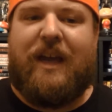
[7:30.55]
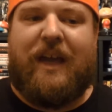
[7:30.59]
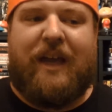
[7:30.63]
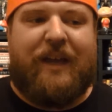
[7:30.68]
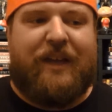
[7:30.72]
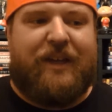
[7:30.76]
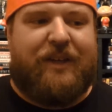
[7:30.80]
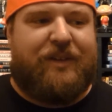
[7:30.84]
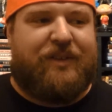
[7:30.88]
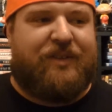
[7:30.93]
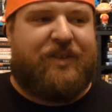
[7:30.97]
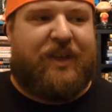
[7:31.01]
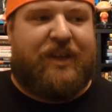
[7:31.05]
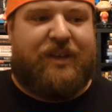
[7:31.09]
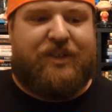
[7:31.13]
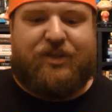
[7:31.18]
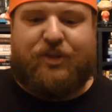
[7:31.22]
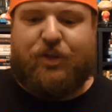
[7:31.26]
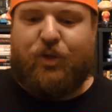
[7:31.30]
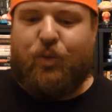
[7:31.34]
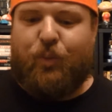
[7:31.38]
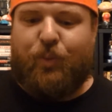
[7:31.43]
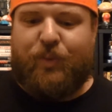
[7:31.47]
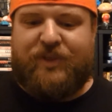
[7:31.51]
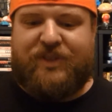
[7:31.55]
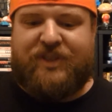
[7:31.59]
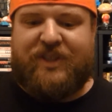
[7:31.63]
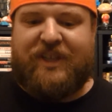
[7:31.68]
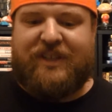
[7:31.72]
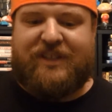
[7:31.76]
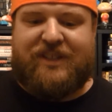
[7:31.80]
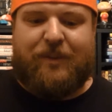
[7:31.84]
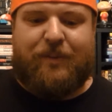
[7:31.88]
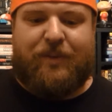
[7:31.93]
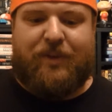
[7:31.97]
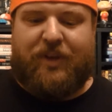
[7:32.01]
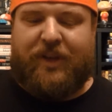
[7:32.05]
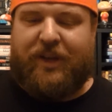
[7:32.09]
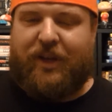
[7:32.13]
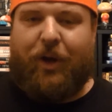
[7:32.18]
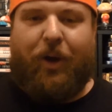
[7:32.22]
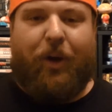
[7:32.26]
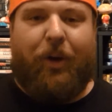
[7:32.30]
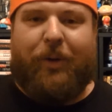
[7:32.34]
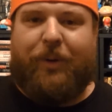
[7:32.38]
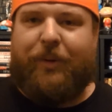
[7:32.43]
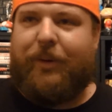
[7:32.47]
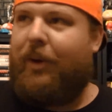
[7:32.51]
And it's like Doom would say something like,
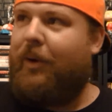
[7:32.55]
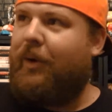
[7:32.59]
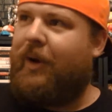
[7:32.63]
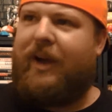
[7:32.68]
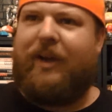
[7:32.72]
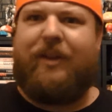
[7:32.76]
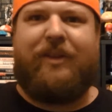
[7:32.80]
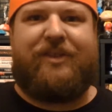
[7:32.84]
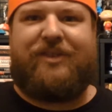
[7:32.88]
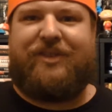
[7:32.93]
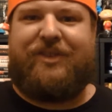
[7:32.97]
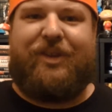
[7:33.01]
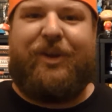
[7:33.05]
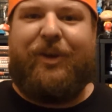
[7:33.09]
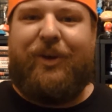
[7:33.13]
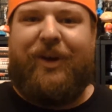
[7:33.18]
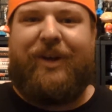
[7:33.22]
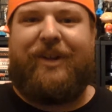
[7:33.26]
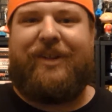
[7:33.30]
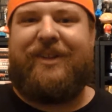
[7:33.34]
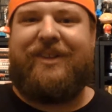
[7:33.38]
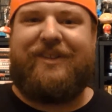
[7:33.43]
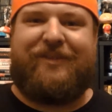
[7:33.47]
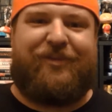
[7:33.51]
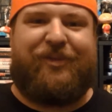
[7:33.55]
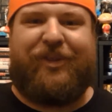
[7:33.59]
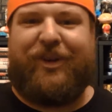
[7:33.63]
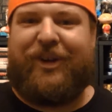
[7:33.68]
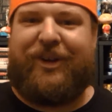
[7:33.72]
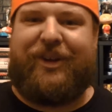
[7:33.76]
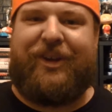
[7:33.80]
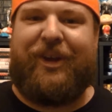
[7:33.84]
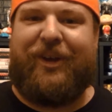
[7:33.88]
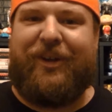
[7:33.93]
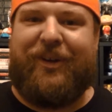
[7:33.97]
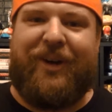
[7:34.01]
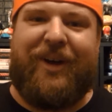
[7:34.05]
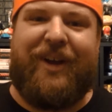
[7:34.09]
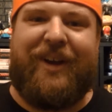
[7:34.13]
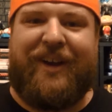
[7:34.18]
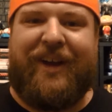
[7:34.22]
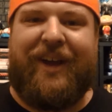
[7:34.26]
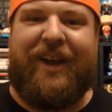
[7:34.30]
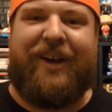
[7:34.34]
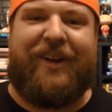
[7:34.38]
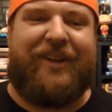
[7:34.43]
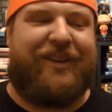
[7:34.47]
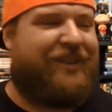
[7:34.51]
oh, oh, okay, let's do it. Let's fuck it right
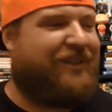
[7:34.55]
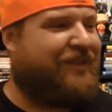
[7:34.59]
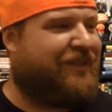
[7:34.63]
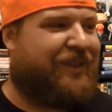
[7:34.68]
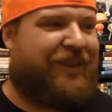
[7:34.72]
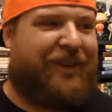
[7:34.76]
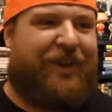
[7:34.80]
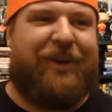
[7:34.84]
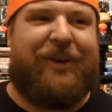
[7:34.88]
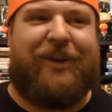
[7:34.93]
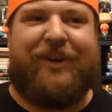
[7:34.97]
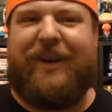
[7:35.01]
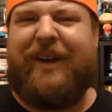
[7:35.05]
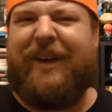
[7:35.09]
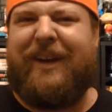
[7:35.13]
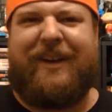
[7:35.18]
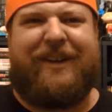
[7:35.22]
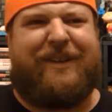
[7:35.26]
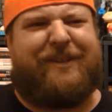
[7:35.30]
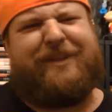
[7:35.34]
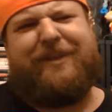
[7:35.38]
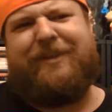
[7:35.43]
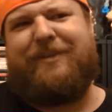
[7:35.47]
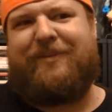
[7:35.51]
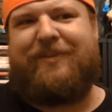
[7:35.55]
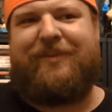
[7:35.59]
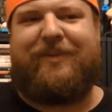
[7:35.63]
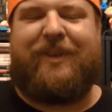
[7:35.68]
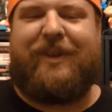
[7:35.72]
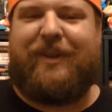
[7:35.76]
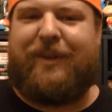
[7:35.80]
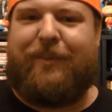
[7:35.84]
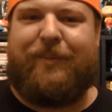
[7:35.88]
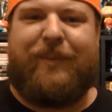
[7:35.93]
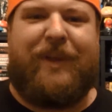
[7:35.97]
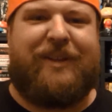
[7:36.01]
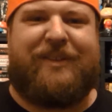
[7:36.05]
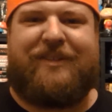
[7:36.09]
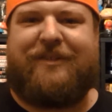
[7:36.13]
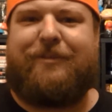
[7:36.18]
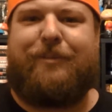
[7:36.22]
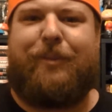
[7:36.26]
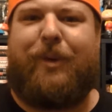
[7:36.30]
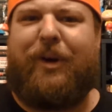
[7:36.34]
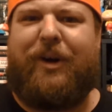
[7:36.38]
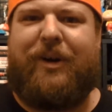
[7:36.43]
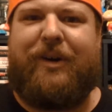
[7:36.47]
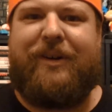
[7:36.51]
now. Let's go. Yeah, I'm not
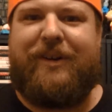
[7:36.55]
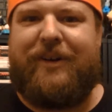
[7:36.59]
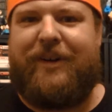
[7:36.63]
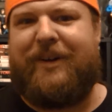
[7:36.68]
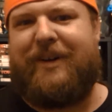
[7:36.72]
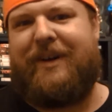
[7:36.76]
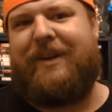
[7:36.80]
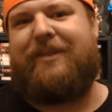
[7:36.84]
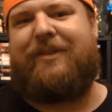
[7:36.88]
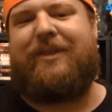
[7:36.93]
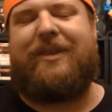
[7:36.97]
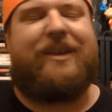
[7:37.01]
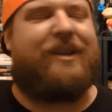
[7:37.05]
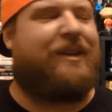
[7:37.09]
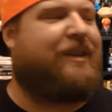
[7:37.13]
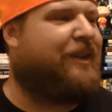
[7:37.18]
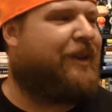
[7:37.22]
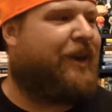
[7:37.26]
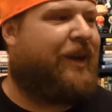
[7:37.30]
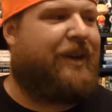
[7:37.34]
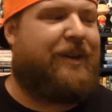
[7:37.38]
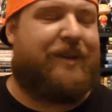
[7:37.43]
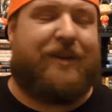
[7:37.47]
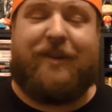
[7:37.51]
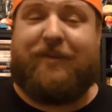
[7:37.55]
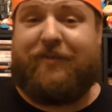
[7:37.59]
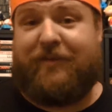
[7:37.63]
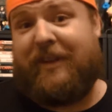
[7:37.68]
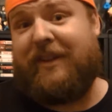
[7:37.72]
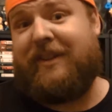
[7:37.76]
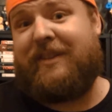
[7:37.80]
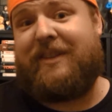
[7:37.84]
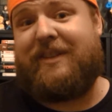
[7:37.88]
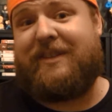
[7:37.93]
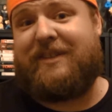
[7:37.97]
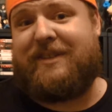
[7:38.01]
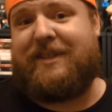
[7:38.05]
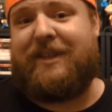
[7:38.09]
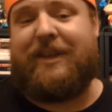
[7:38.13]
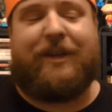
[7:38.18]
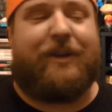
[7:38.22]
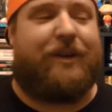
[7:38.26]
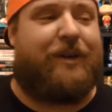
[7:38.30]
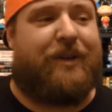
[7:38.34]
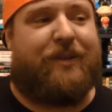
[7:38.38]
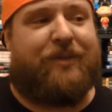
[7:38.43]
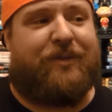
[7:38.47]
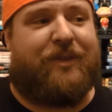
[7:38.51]
smart or anything. You know, I didn't invent this thing
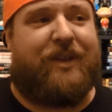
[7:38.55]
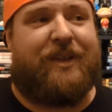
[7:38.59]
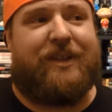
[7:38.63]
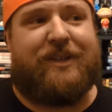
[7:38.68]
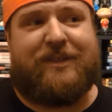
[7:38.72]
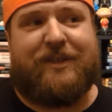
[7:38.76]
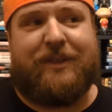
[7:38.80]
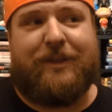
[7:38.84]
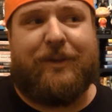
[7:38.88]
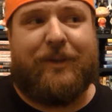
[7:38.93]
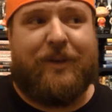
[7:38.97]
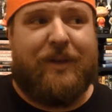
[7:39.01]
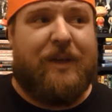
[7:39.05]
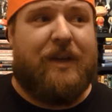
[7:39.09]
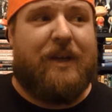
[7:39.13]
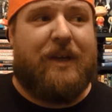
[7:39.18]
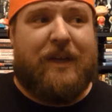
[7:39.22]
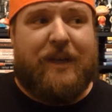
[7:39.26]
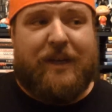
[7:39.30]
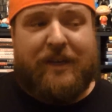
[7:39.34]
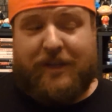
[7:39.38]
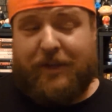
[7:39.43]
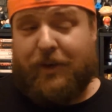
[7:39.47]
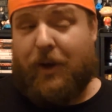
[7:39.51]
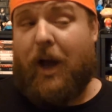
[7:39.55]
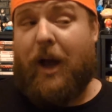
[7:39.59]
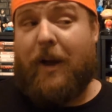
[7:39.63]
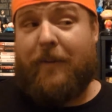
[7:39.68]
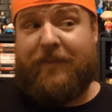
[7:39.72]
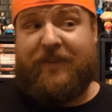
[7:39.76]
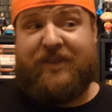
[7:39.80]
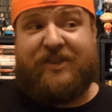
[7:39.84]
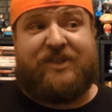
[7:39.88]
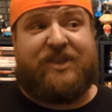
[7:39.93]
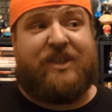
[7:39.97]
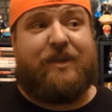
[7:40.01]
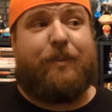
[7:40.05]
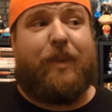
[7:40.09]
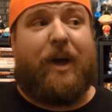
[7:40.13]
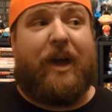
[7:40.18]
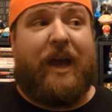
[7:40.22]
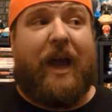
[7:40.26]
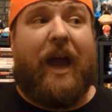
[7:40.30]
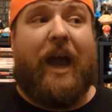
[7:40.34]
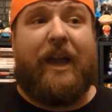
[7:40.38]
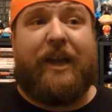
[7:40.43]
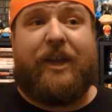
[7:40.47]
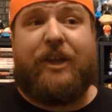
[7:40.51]
or anything. So, you know, obviously
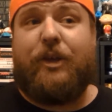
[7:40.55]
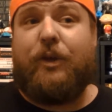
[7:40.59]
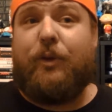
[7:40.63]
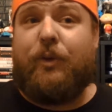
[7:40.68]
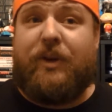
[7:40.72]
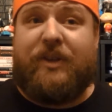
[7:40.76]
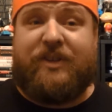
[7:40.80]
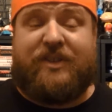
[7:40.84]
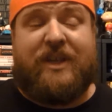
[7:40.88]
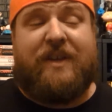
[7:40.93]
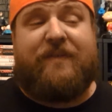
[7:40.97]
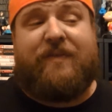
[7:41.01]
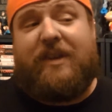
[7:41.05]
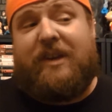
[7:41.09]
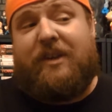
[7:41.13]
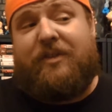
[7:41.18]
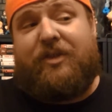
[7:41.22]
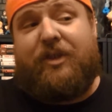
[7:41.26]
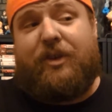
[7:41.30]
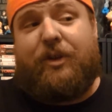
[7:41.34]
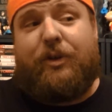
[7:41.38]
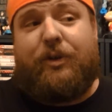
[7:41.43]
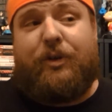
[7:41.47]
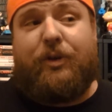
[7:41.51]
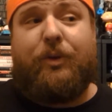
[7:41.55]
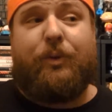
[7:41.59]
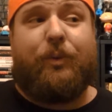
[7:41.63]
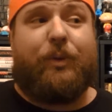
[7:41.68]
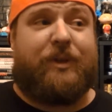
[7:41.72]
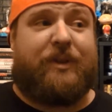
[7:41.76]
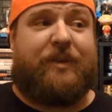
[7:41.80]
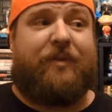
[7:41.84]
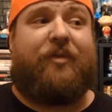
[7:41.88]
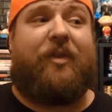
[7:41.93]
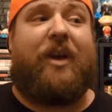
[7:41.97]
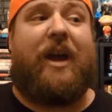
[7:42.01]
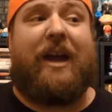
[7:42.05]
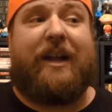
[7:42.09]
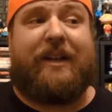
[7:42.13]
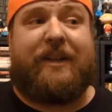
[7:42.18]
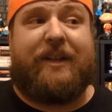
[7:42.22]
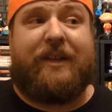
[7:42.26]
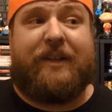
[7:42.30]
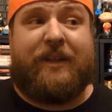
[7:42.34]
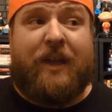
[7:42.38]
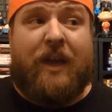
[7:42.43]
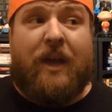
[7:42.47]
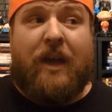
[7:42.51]
my IQ doesn't have anything to do with the fact
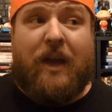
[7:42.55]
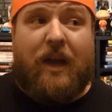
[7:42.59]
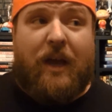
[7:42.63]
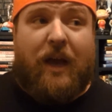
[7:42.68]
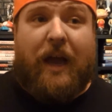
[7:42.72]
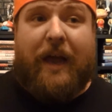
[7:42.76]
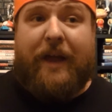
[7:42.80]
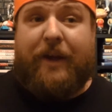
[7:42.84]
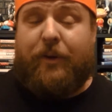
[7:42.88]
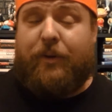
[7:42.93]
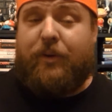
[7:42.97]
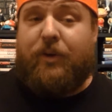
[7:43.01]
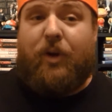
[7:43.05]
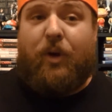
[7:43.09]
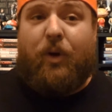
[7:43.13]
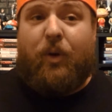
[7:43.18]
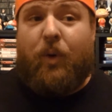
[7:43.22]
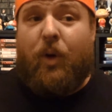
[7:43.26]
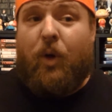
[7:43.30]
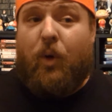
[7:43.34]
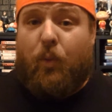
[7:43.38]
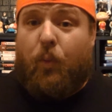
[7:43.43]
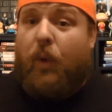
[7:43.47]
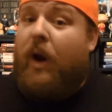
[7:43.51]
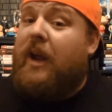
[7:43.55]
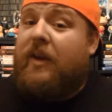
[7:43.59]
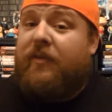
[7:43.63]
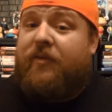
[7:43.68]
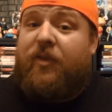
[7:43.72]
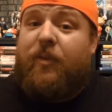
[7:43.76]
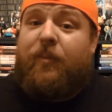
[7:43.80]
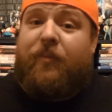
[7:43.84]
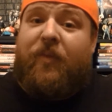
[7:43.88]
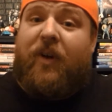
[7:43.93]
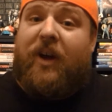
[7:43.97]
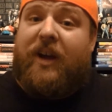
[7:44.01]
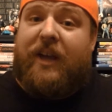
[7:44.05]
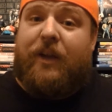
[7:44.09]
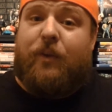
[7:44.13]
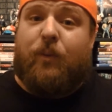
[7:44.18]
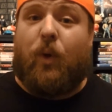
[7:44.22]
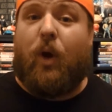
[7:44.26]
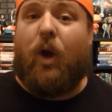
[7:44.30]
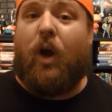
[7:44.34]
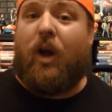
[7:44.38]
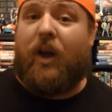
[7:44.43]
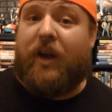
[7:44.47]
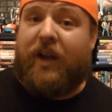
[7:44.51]
that I don't know right from fucking
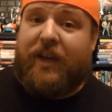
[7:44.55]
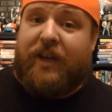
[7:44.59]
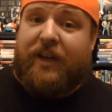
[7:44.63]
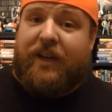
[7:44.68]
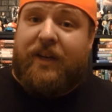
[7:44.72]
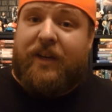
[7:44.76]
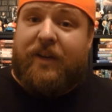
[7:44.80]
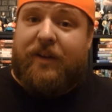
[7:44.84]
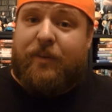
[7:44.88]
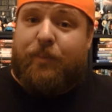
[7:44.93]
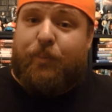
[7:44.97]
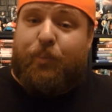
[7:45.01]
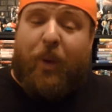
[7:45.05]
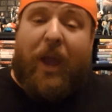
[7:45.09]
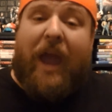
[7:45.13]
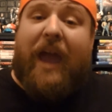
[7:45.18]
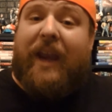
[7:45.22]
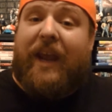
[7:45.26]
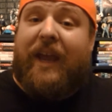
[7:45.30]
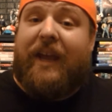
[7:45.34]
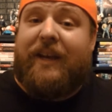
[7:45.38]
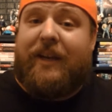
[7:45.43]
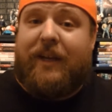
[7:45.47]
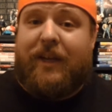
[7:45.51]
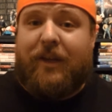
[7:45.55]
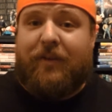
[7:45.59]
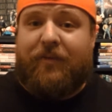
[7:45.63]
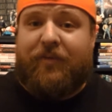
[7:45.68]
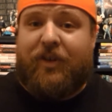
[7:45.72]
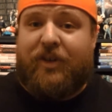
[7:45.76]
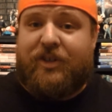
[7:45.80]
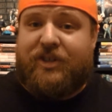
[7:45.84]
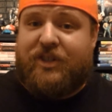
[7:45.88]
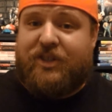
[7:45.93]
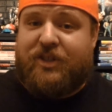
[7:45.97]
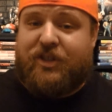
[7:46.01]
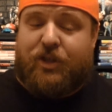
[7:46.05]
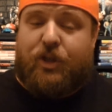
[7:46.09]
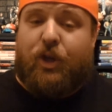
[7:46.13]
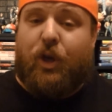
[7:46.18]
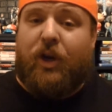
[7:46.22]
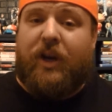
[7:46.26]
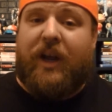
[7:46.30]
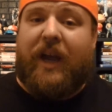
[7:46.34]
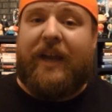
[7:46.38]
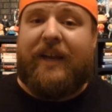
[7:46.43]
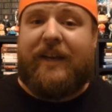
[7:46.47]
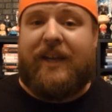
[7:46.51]
wrong and bad idea versus
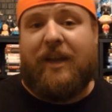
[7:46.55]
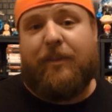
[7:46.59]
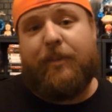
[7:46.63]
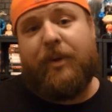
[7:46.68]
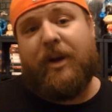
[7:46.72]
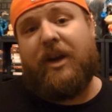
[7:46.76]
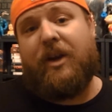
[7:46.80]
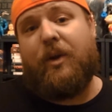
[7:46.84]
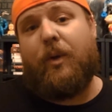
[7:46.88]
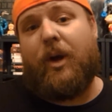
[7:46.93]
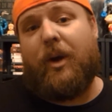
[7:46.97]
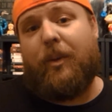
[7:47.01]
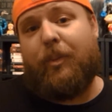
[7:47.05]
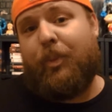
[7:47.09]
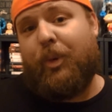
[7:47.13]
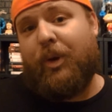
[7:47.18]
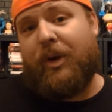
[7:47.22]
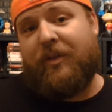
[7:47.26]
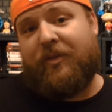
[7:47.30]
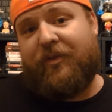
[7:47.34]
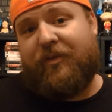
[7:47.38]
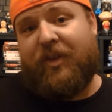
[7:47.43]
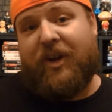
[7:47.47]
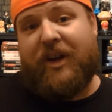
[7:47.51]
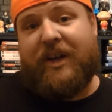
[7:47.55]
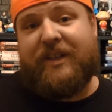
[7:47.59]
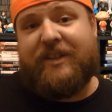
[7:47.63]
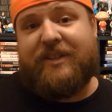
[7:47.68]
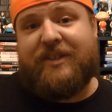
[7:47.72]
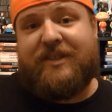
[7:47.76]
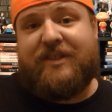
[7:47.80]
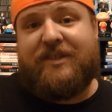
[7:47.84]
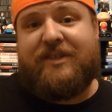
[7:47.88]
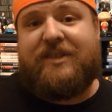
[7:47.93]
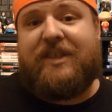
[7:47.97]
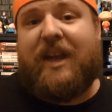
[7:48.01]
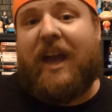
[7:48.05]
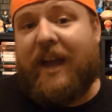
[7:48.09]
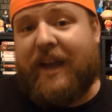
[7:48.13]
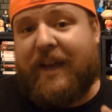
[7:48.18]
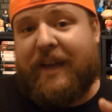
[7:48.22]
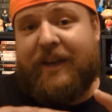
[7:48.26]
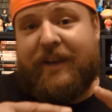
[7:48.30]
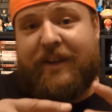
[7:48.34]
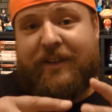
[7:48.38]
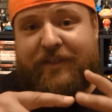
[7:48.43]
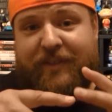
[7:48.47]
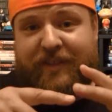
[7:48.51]
good idea, but I know how to put a fucking
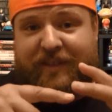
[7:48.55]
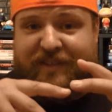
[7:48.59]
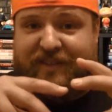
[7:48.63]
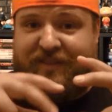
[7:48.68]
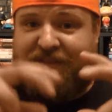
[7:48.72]
socket in